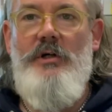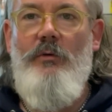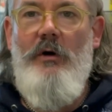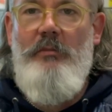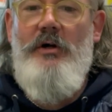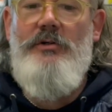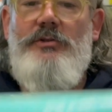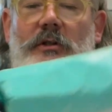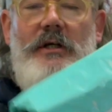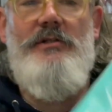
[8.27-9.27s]
a parcel
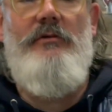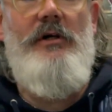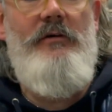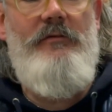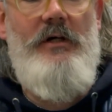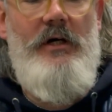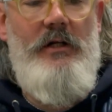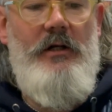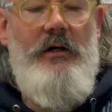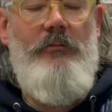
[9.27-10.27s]
has arrived,
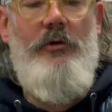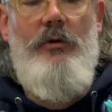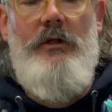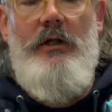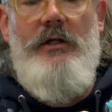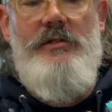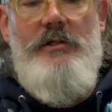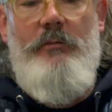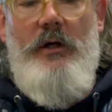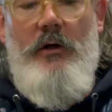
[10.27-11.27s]
and I'm quickly going to
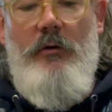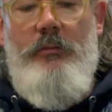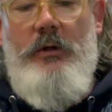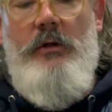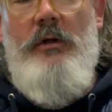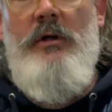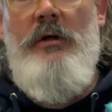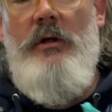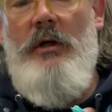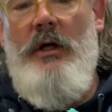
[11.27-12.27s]
zip it open
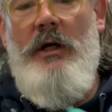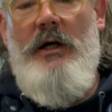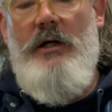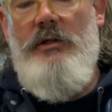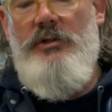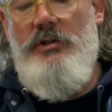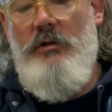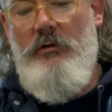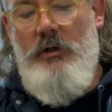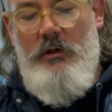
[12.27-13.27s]
and show
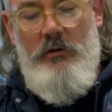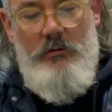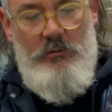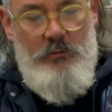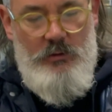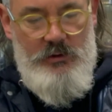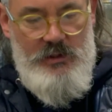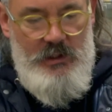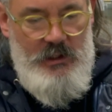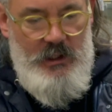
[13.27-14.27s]
you what's
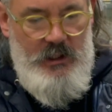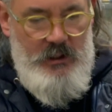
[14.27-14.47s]
in here,